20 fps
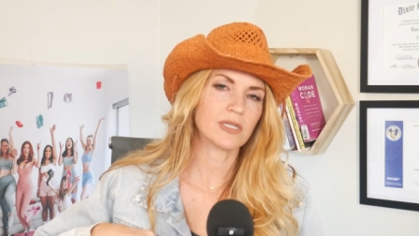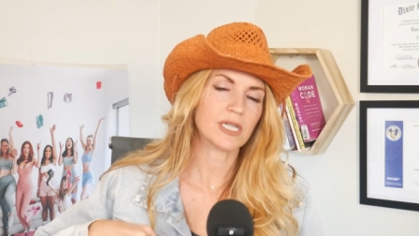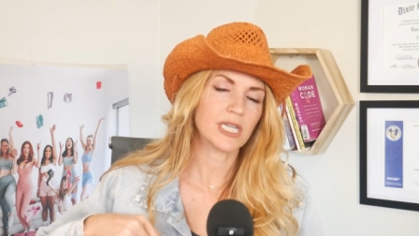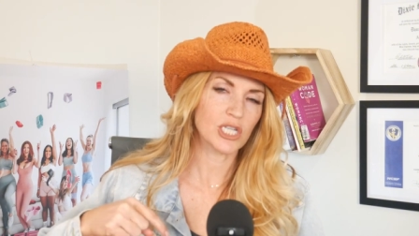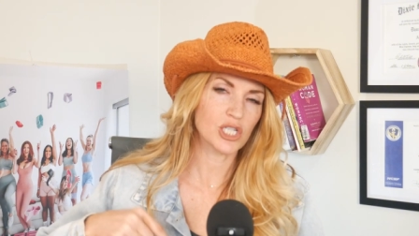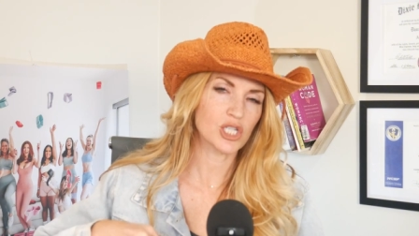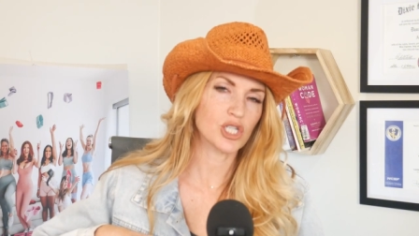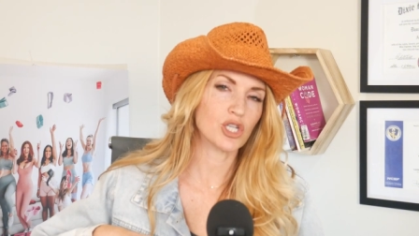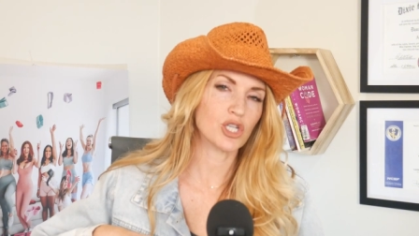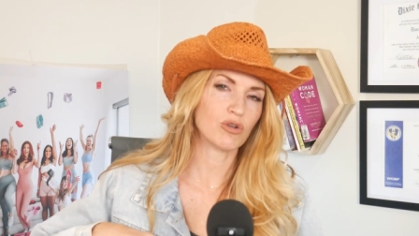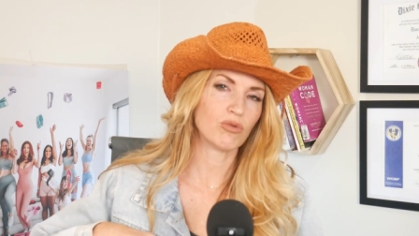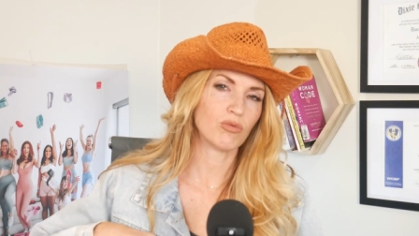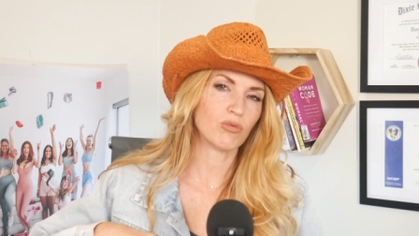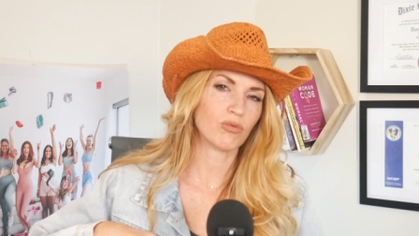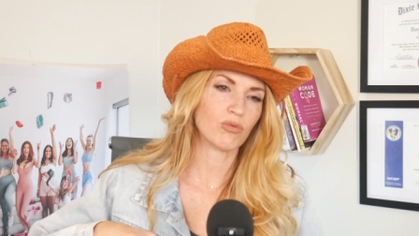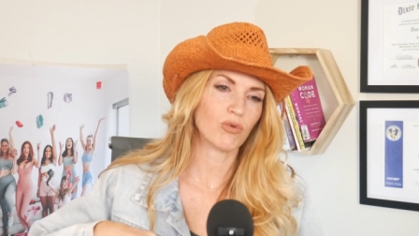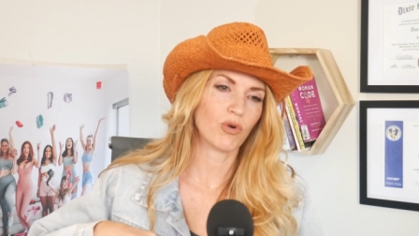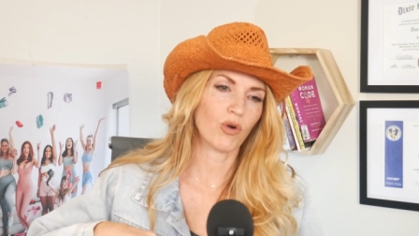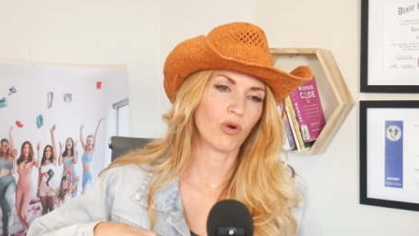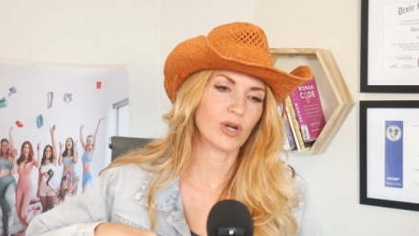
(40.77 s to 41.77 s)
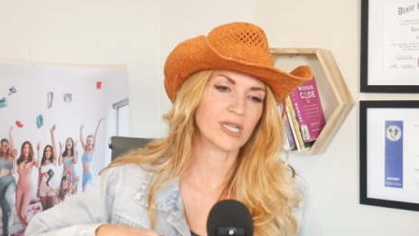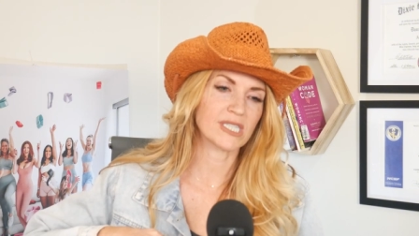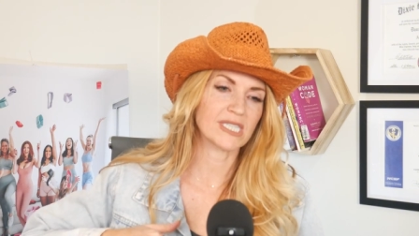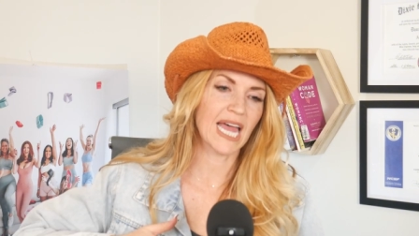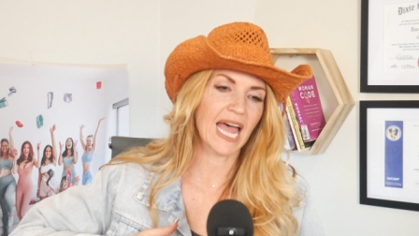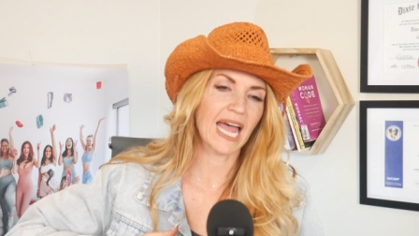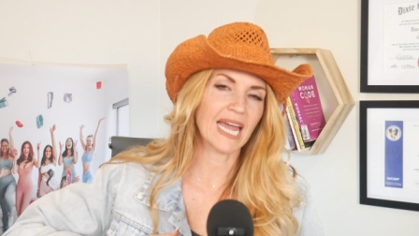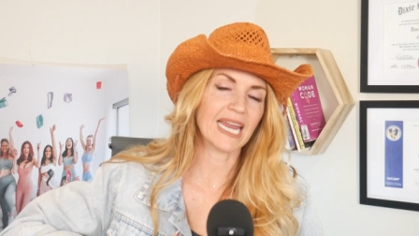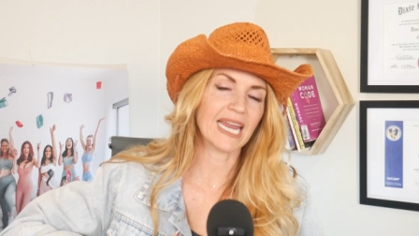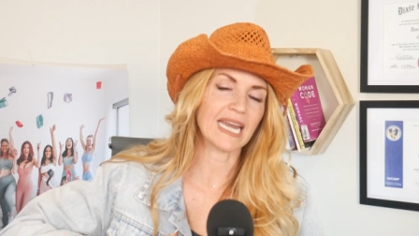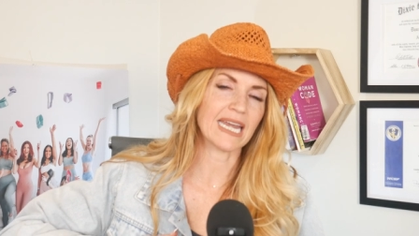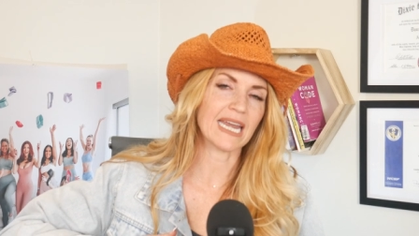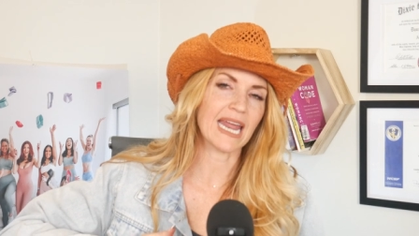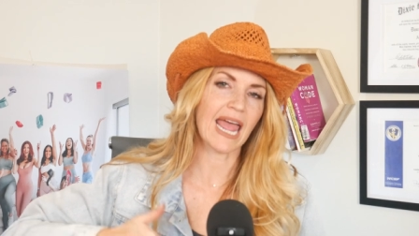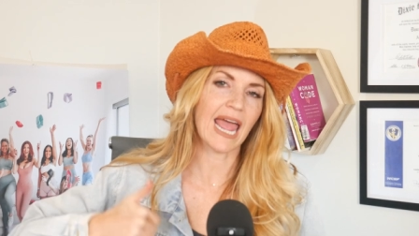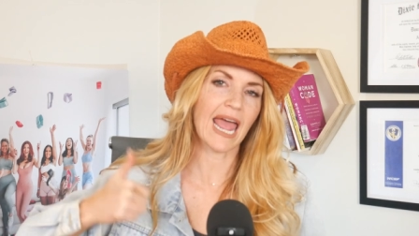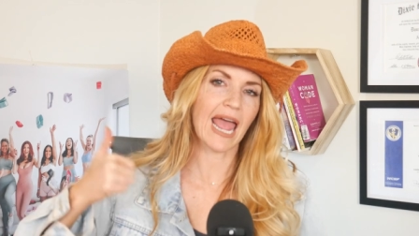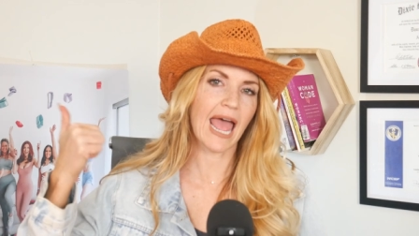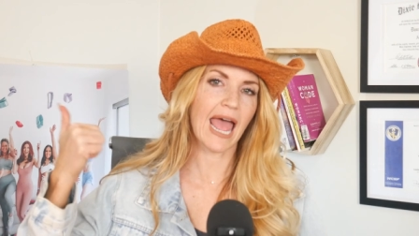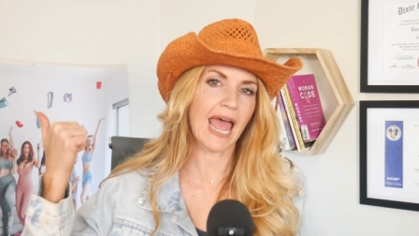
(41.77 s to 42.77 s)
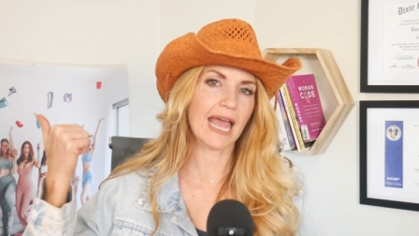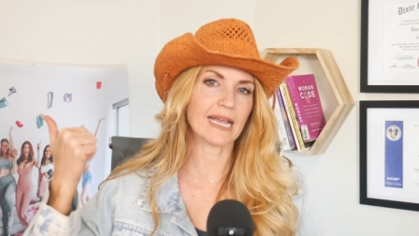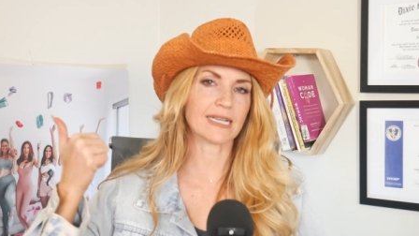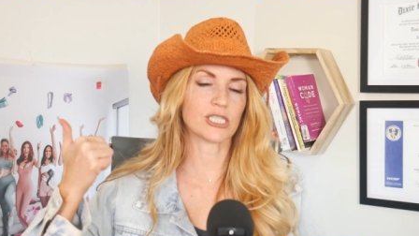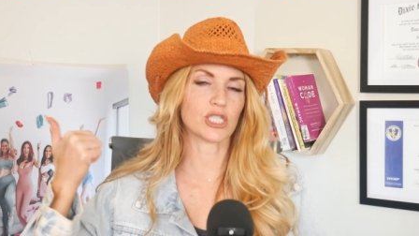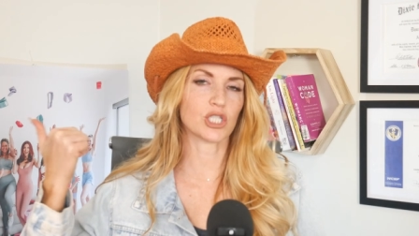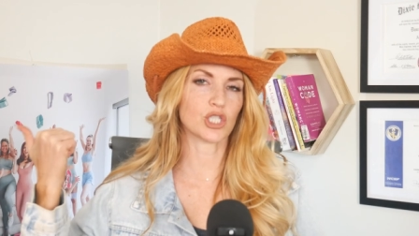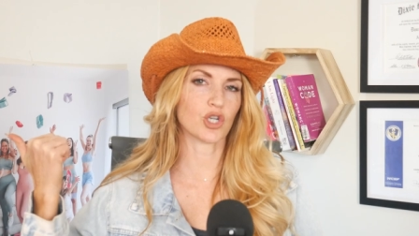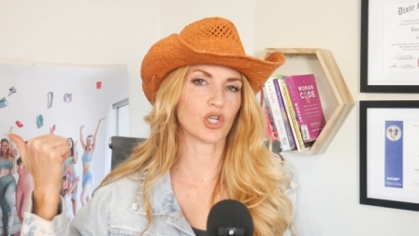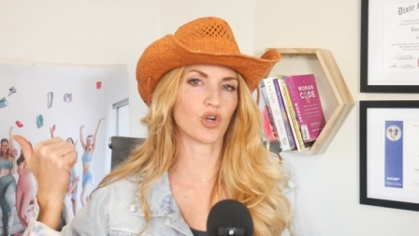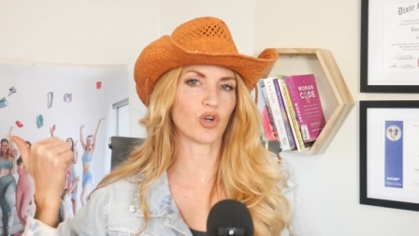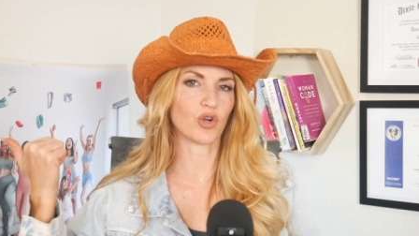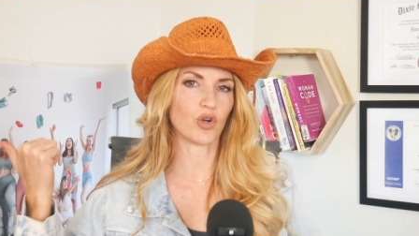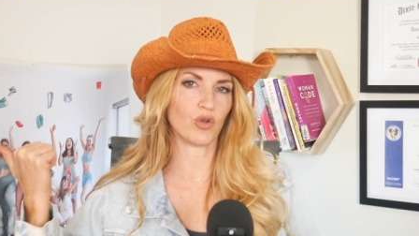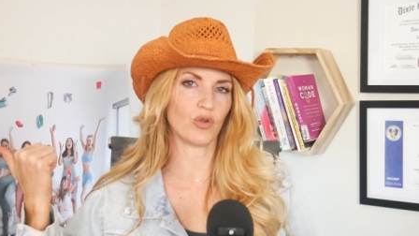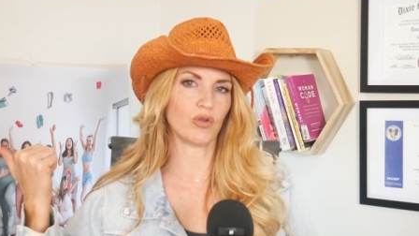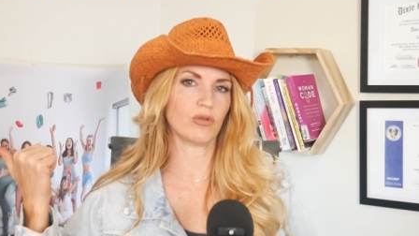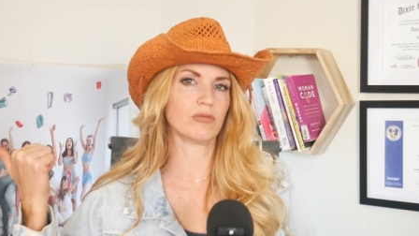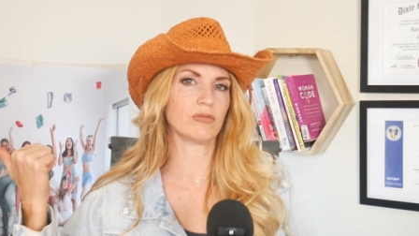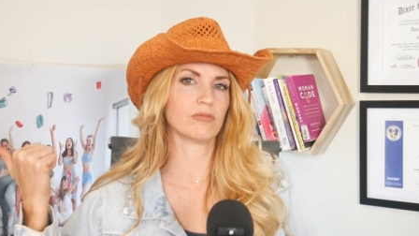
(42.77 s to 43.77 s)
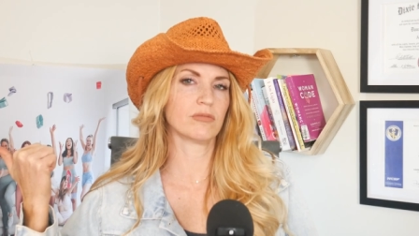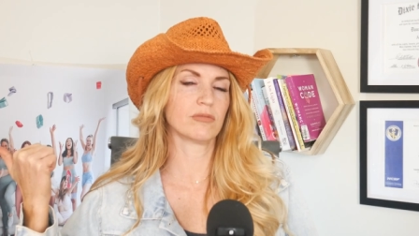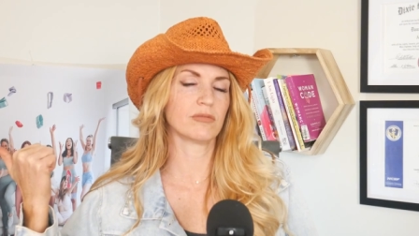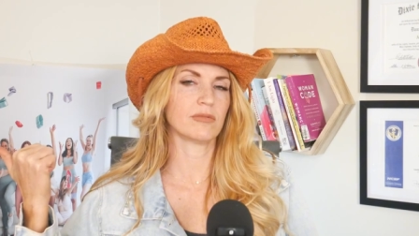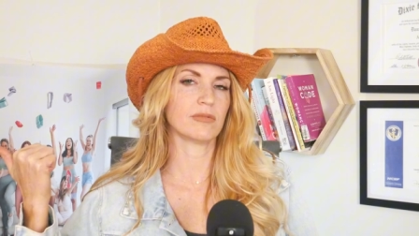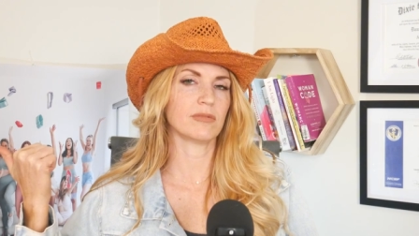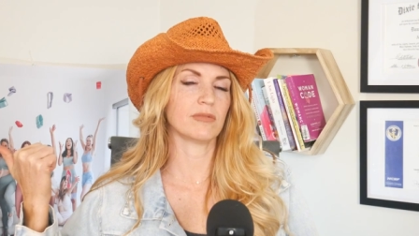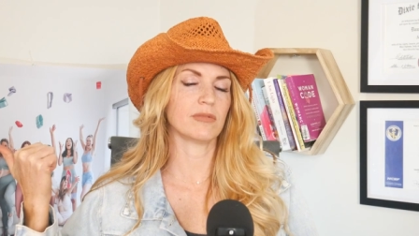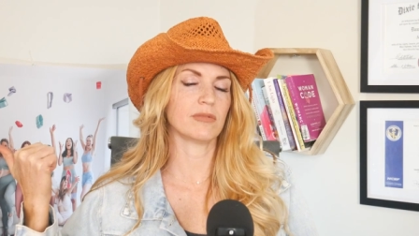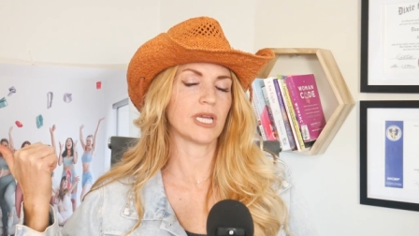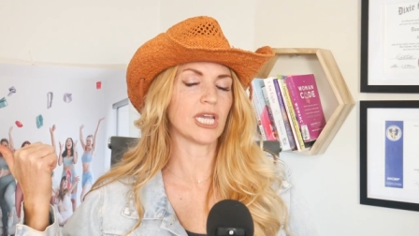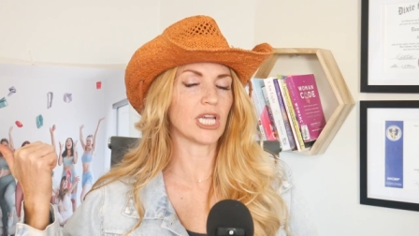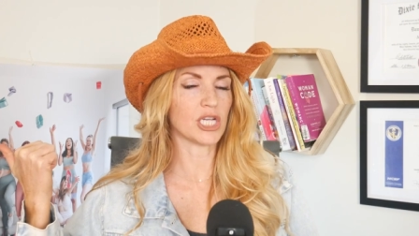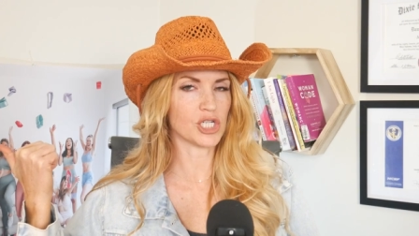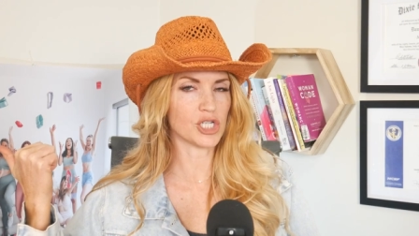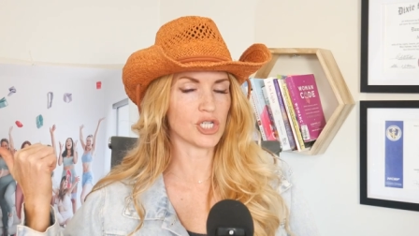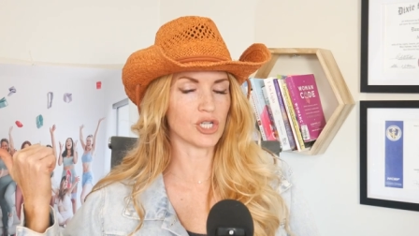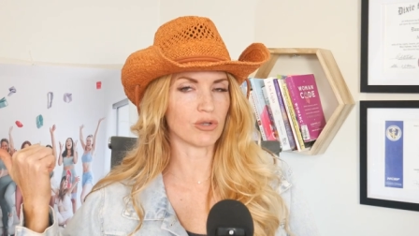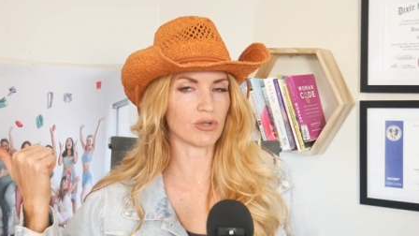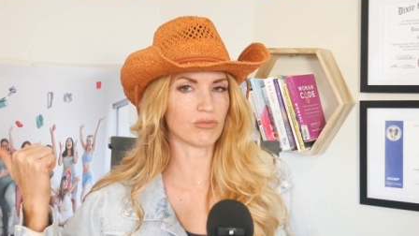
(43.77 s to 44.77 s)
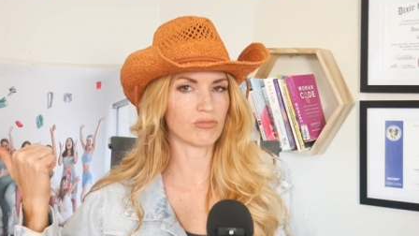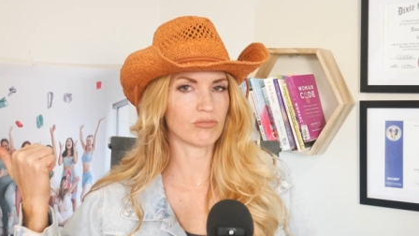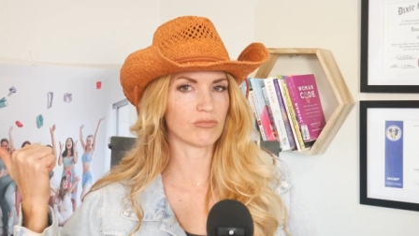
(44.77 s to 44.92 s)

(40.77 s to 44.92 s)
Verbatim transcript: issue or is that an external issue?